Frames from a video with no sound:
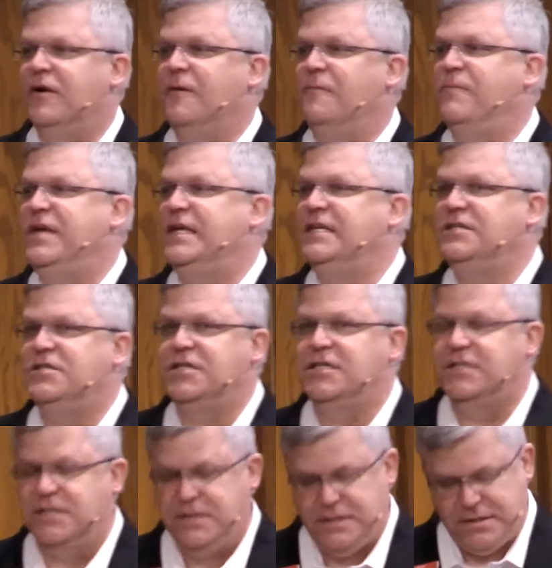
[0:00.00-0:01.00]
are meeting
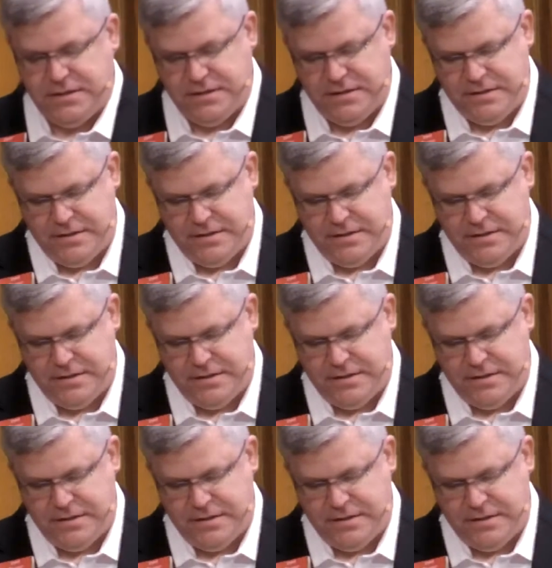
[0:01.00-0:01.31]
Jesus,